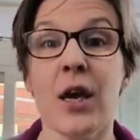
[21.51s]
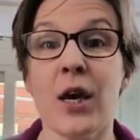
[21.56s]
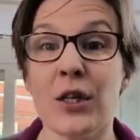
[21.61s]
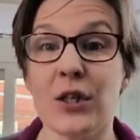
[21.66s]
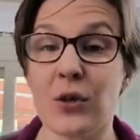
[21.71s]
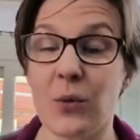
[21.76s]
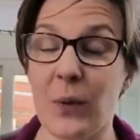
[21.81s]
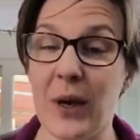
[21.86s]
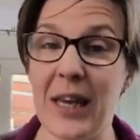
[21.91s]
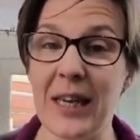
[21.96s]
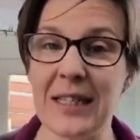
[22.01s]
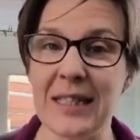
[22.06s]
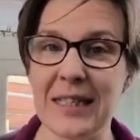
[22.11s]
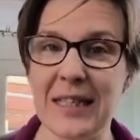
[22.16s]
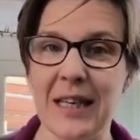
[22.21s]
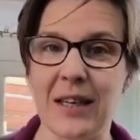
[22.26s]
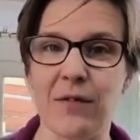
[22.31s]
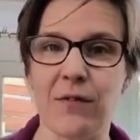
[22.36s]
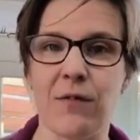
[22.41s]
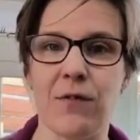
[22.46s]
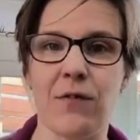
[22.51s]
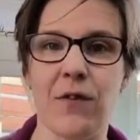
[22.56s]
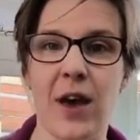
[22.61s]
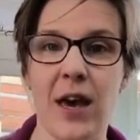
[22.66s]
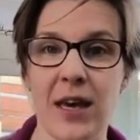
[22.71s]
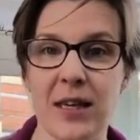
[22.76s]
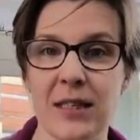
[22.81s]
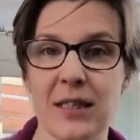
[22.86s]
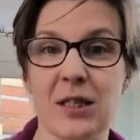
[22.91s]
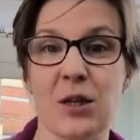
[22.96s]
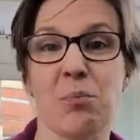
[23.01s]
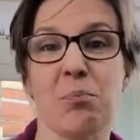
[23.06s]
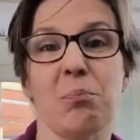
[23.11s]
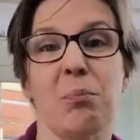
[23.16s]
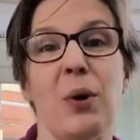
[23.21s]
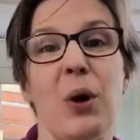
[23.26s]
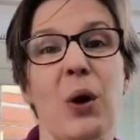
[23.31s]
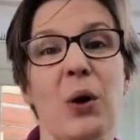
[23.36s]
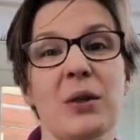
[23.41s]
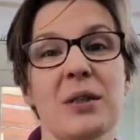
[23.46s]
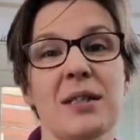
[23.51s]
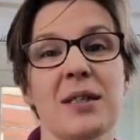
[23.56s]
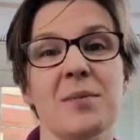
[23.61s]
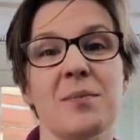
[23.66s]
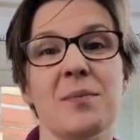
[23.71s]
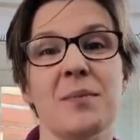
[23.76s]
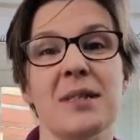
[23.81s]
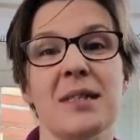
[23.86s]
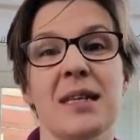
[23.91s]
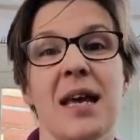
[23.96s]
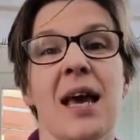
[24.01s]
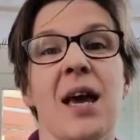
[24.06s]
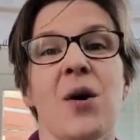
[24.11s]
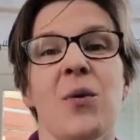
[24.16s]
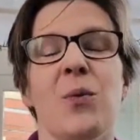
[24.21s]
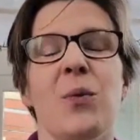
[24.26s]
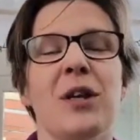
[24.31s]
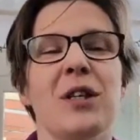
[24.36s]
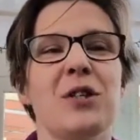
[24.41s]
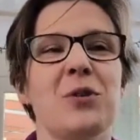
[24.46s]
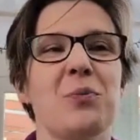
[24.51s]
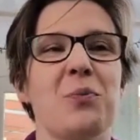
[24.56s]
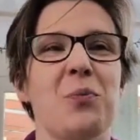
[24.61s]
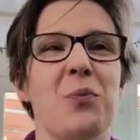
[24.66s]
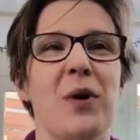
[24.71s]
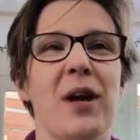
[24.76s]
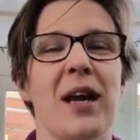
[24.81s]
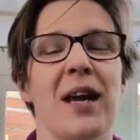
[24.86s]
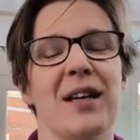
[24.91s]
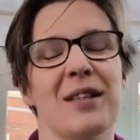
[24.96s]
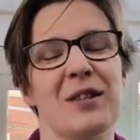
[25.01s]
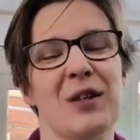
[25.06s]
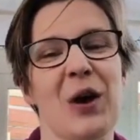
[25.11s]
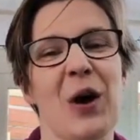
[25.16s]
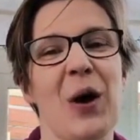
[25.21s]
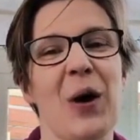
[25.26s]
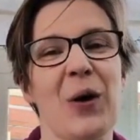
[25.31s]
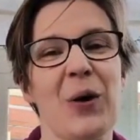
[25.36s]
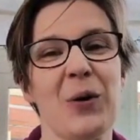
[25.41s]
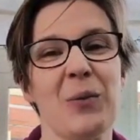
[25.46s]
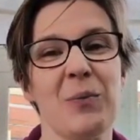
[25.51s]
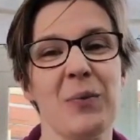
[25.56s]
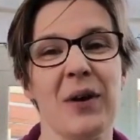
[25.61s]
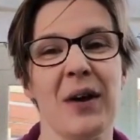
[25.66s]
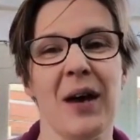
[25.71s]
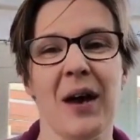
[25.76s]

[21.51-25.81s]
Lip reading: So we're seeing first blossoms, which bring us hope